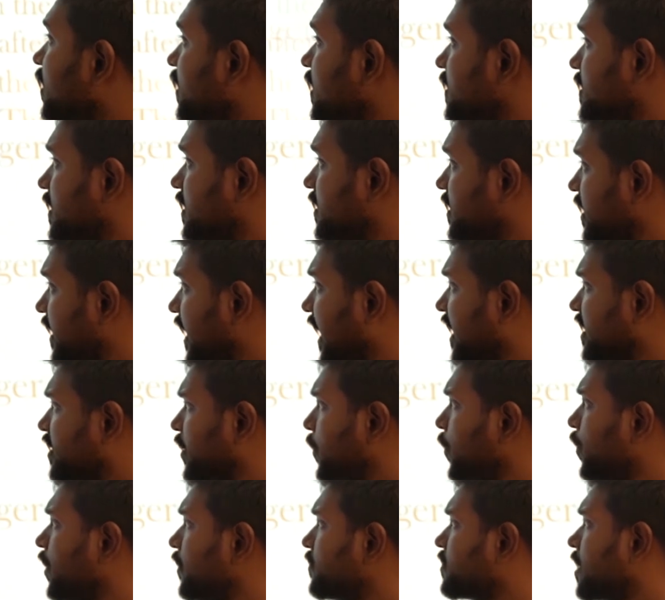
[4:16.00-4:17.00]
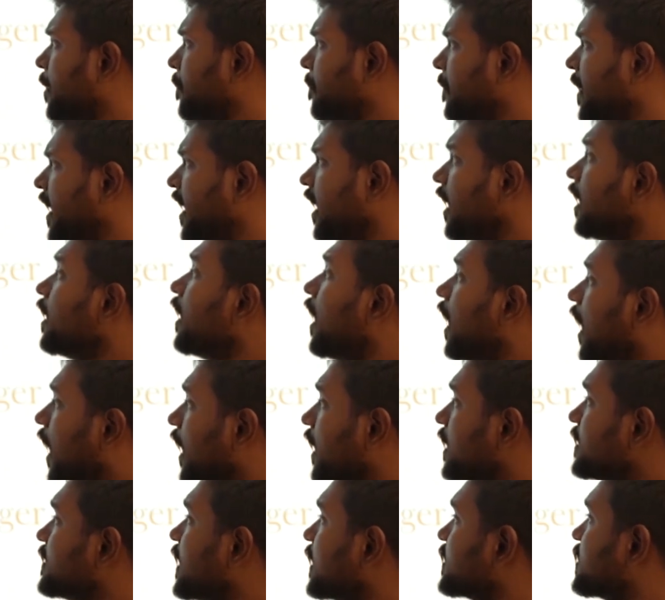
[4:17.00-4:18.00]
This is the executive summary
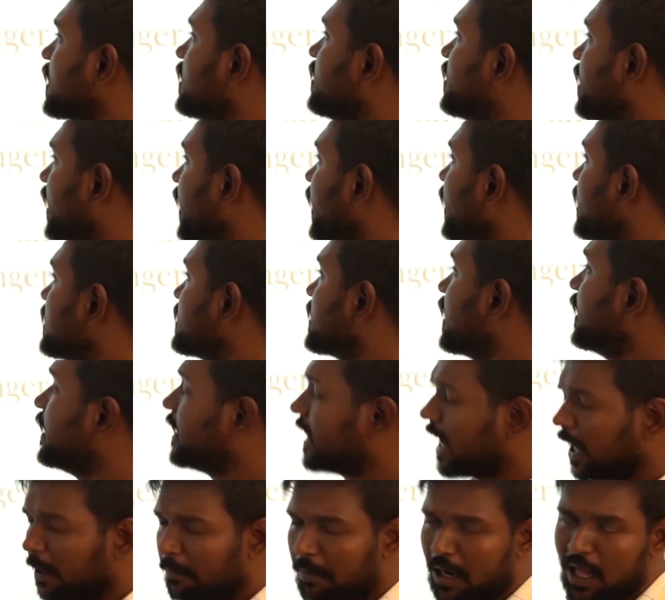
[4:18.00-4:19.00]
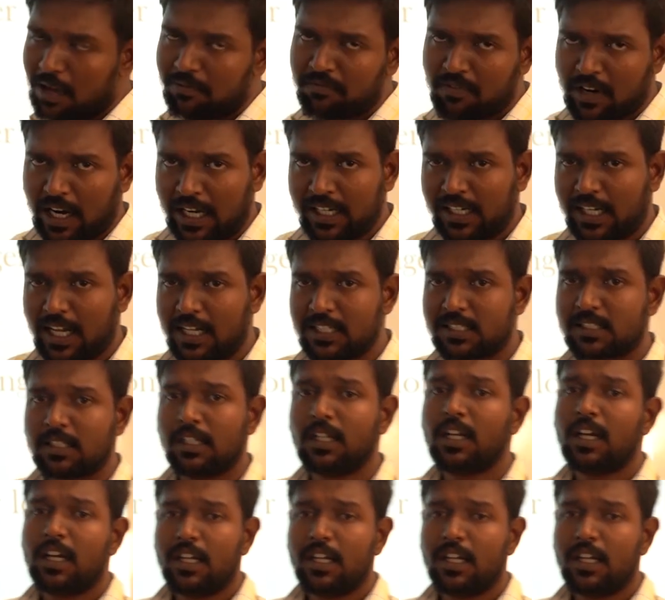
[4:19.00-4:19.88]
and section 3 is a table of contents.